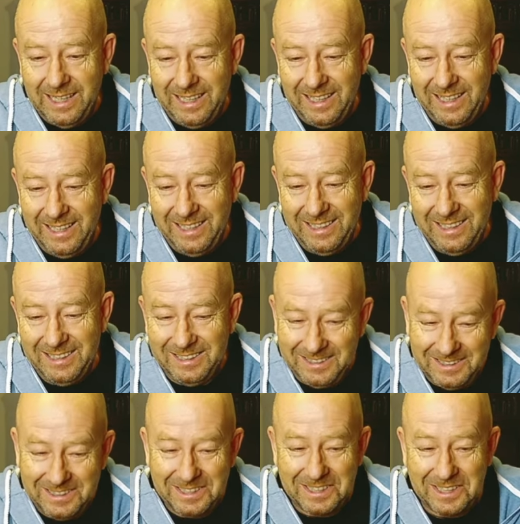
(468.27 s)
Uh,
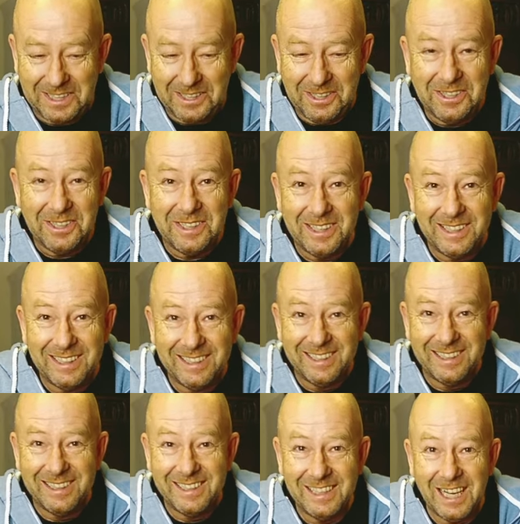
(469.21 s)
so
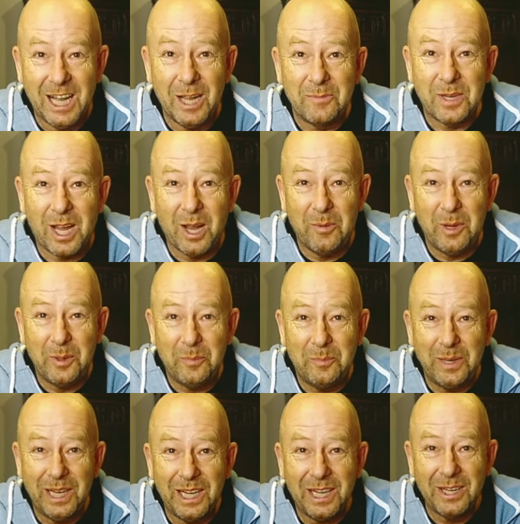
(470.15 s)
I'm coming
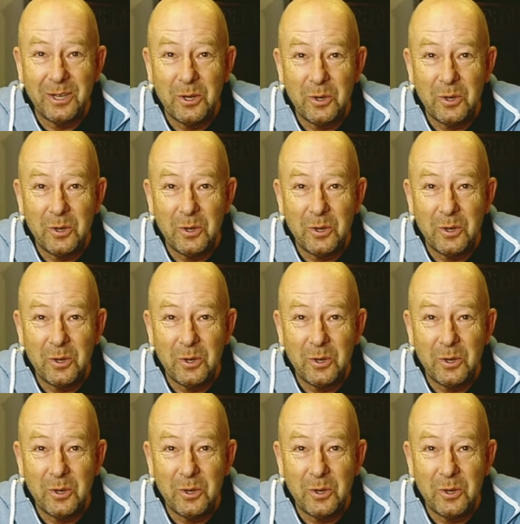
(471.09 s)
back